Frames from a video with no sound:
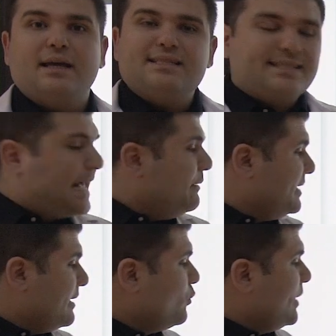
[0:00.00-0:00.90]
Same
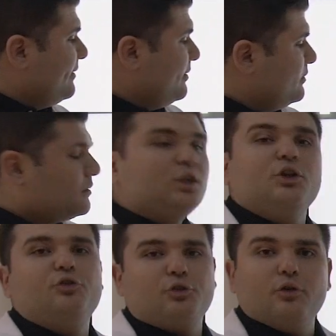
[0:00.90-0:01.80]
thing with
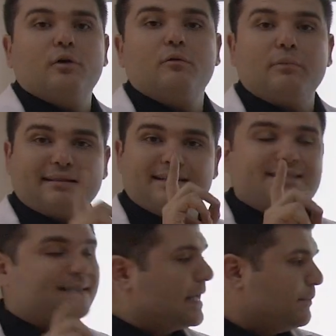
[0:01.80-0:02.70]
to, but
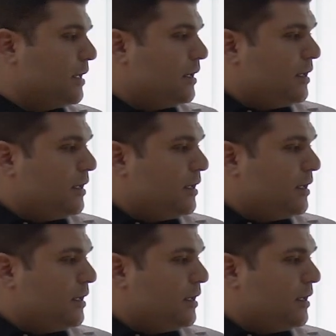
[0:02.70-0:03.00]
this time